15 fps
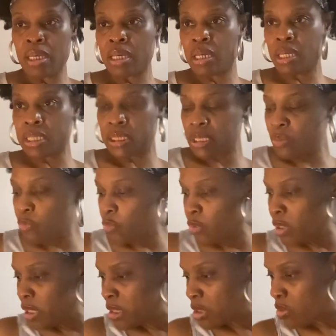Because it
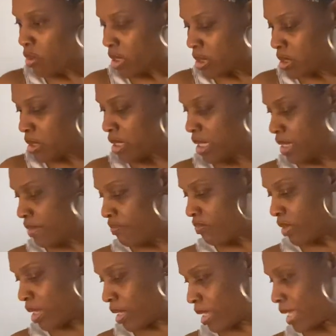really is going to give,
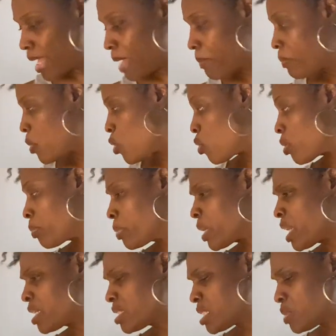I got more, but
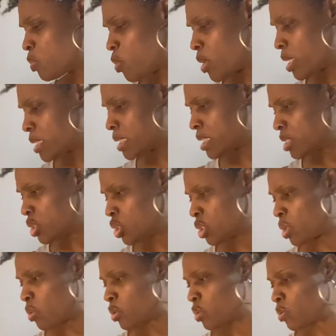I just wanted to
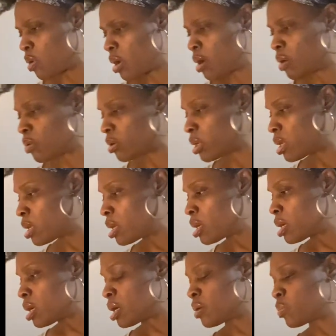show you all.
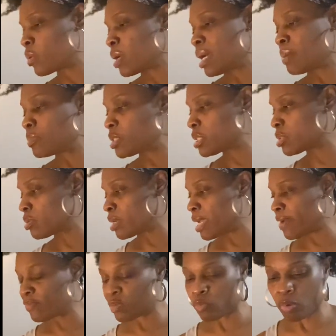Oh, well, I'm just going to
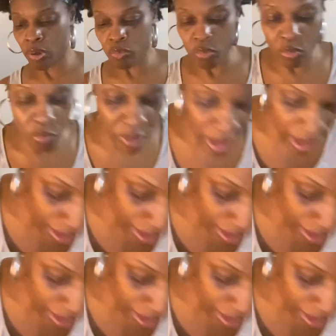have to work with what I